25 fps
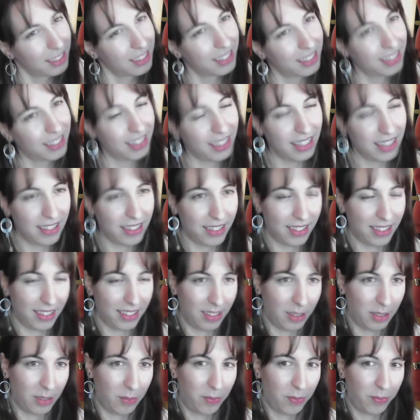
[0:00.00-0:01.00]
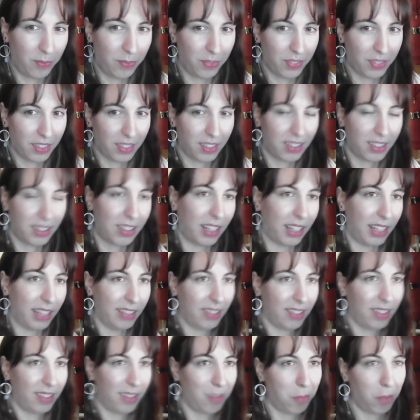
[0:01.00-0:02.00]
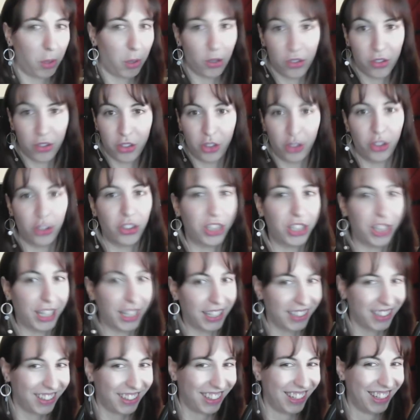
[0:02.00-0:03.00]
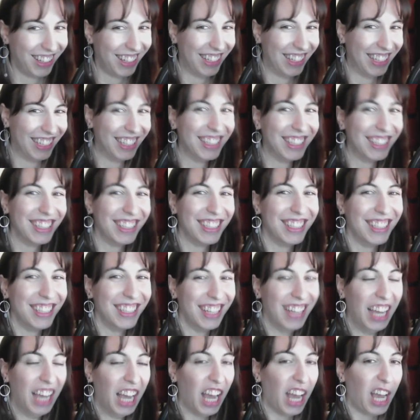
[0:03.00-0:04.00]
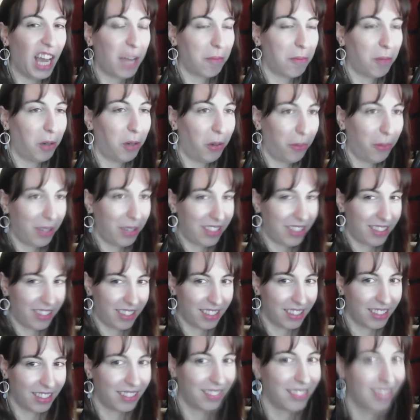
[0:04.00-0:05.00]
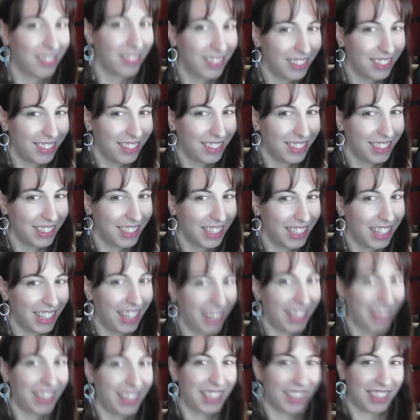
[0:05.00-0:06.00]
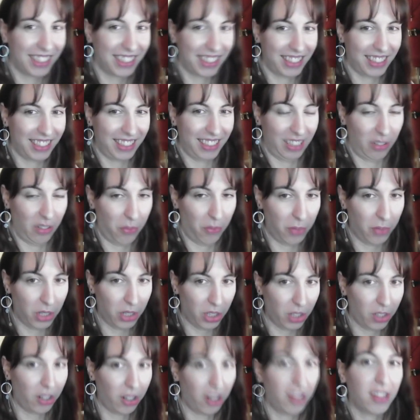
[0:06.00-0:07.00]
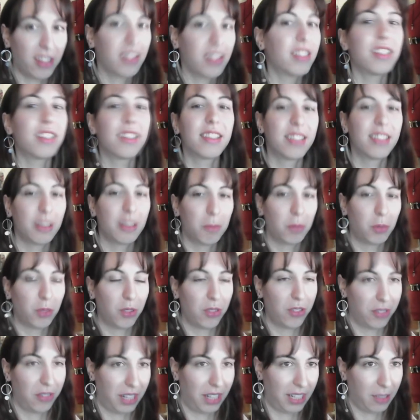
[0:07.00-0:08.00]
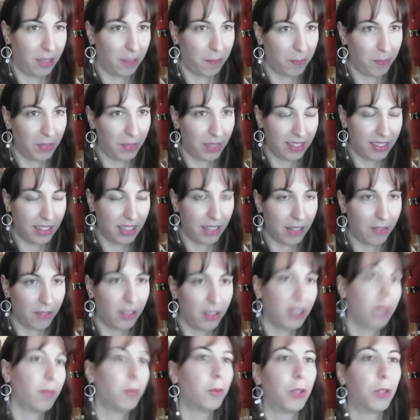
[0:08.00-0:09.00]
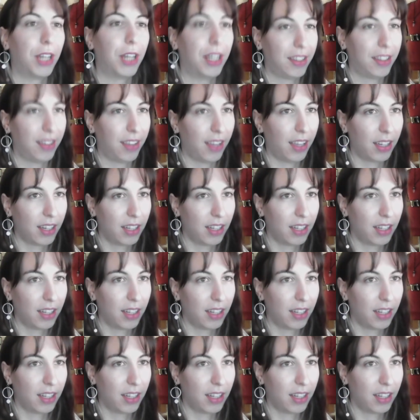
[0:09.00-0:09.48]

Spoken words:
That's, guys, posture check. I'm always sitting like this. We should all sit more straight. It's definitely more healthy.